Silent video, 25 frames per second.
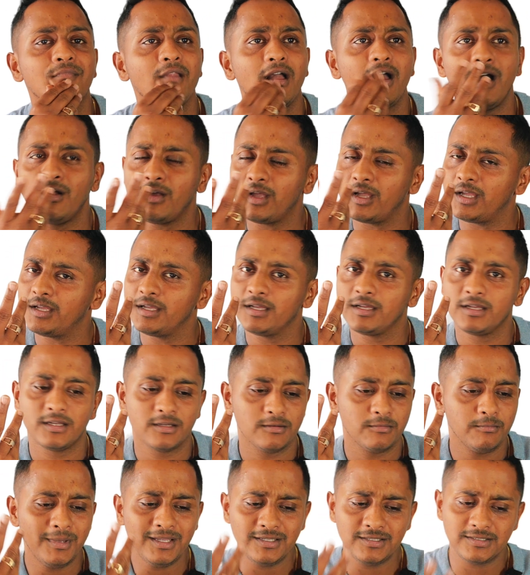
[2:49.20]
Okay,
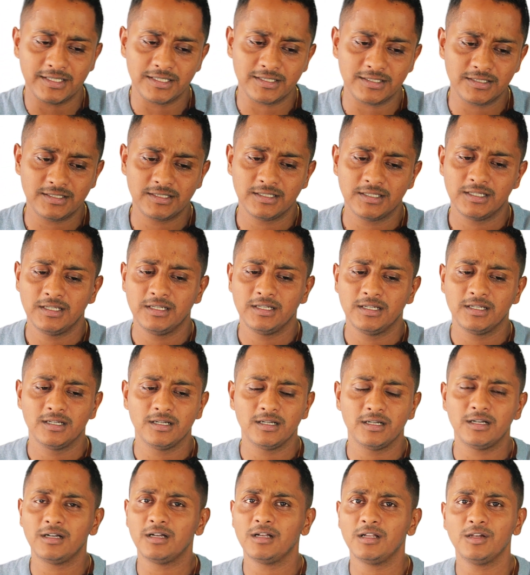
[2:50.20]
makes sense.
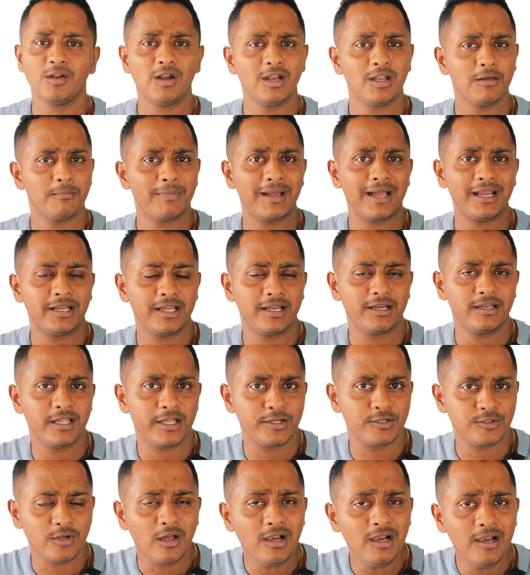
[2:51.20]
Not a bad idea
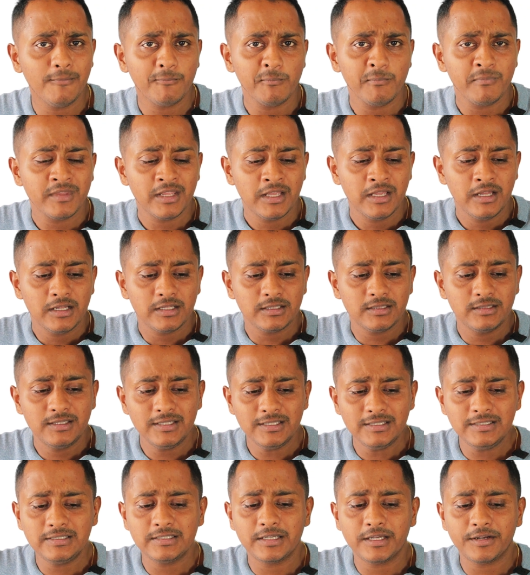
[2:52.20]
at all.
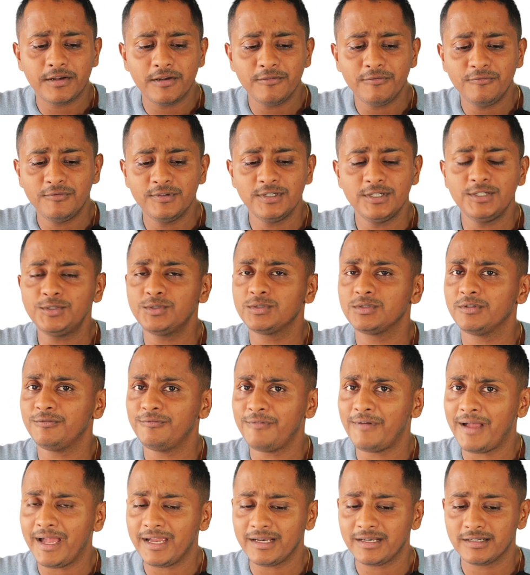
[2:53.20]
This refers to the
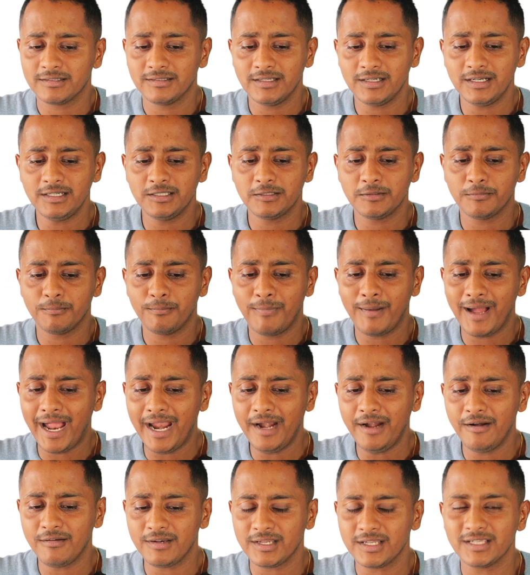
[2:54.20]
fact that the
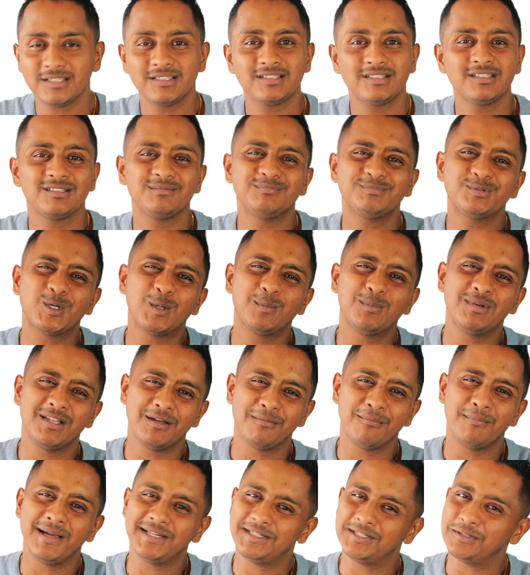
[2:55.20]
bad rays, probably a
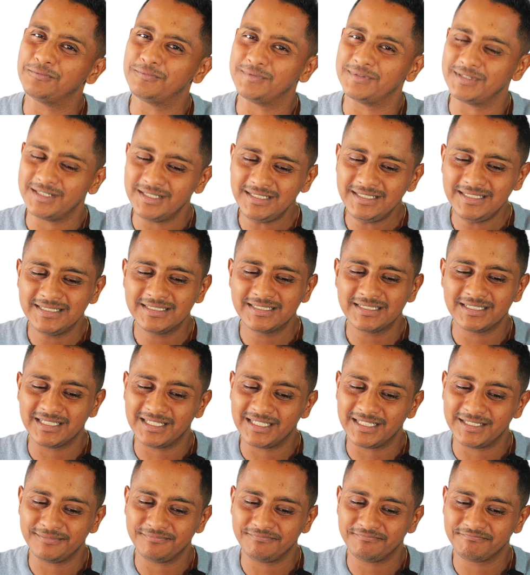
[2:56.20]
better word,
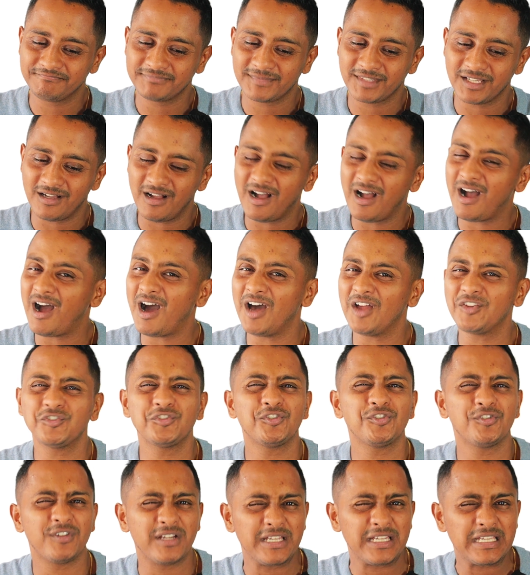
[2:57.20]
a
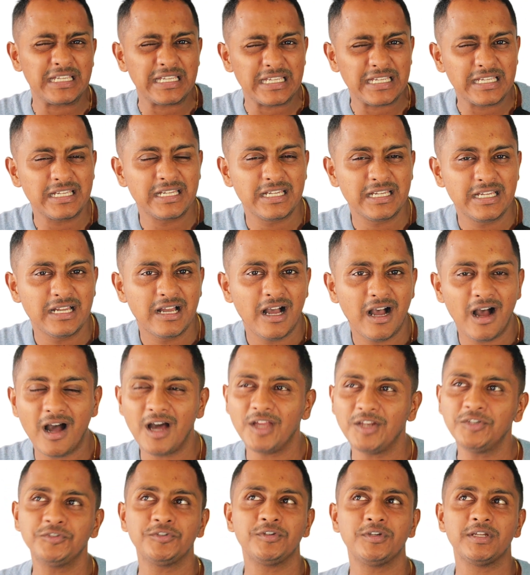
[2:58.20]
harsh
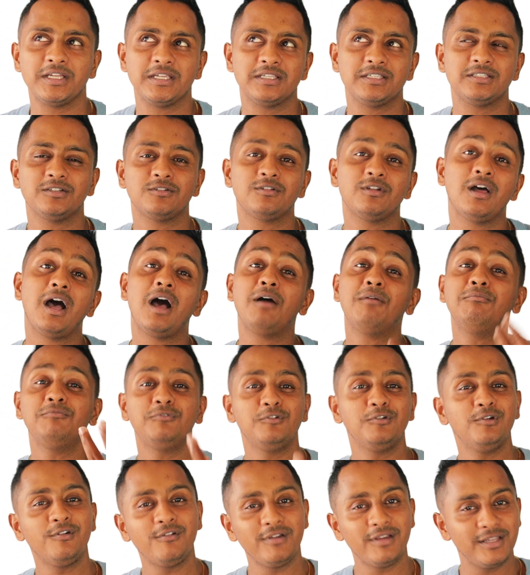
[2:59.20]
rays or
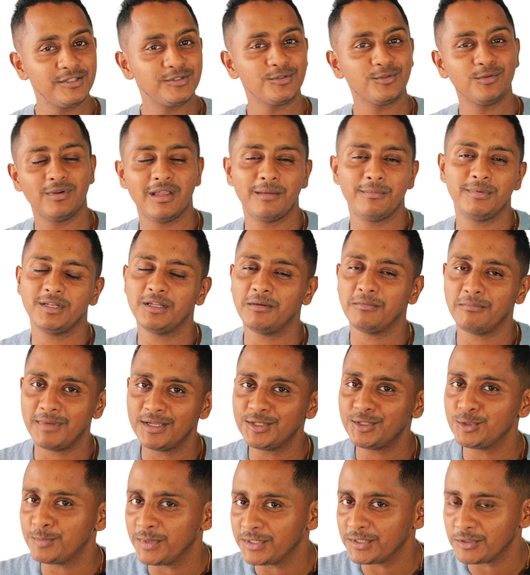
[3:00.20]
harmful rays could have been a
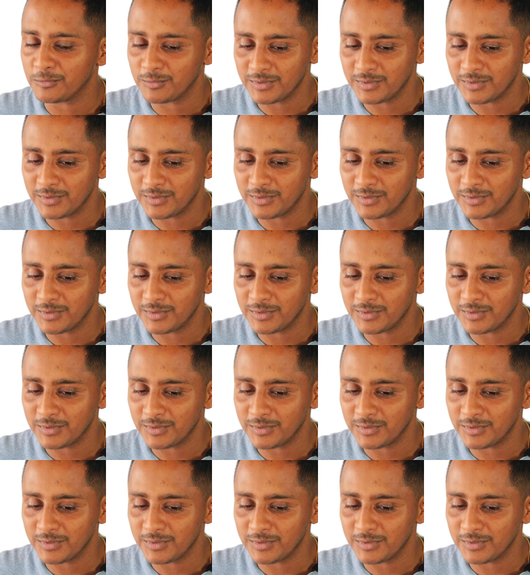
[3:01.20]
much better